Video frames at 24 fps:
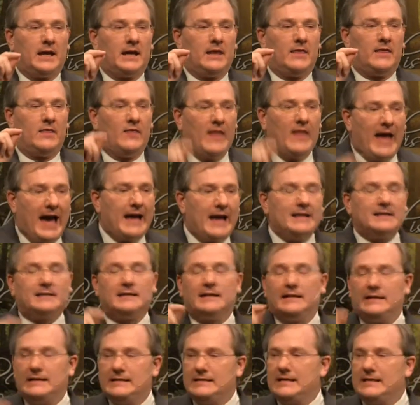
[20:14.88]
That is
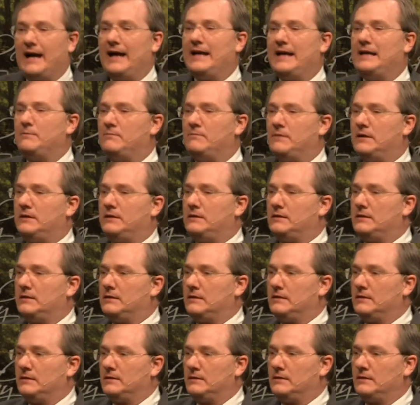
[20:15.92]
an indictment
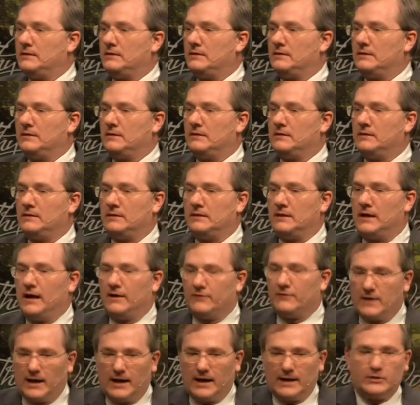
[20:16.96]

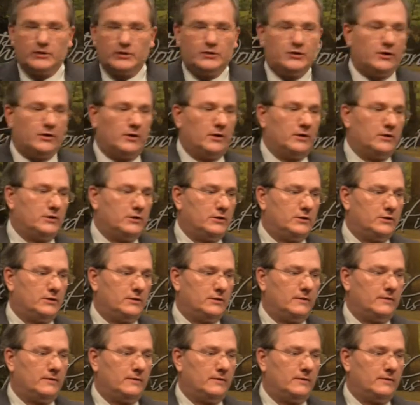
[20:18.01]
of God's church.